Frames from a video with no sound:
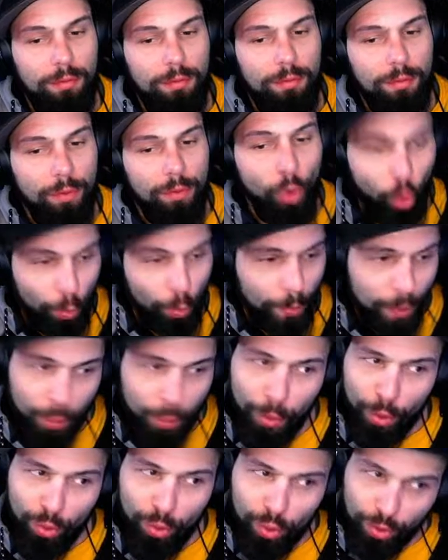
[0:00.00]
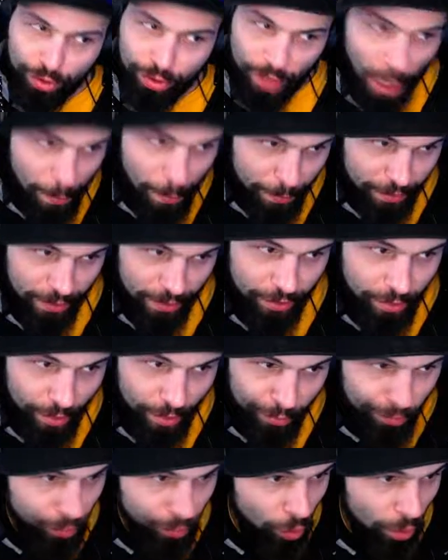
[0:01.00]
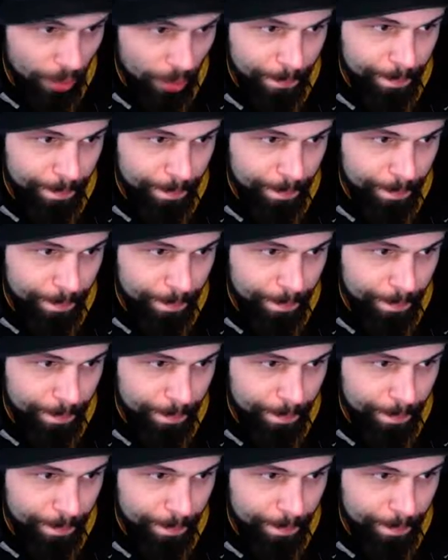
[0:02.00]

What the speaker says: Normally we don't use attack percentage gloves for